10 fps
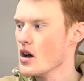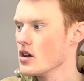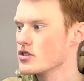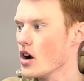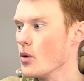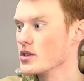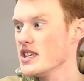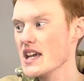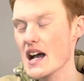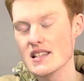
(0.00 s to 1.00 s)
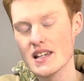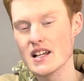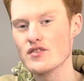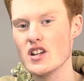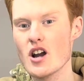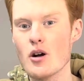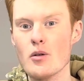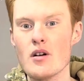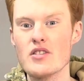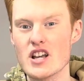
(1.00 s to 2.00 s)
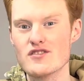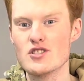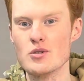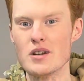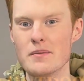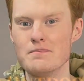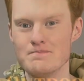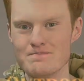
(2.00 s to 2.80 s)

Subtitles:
So we'll see you guys in the next video. Thanks for tuning in.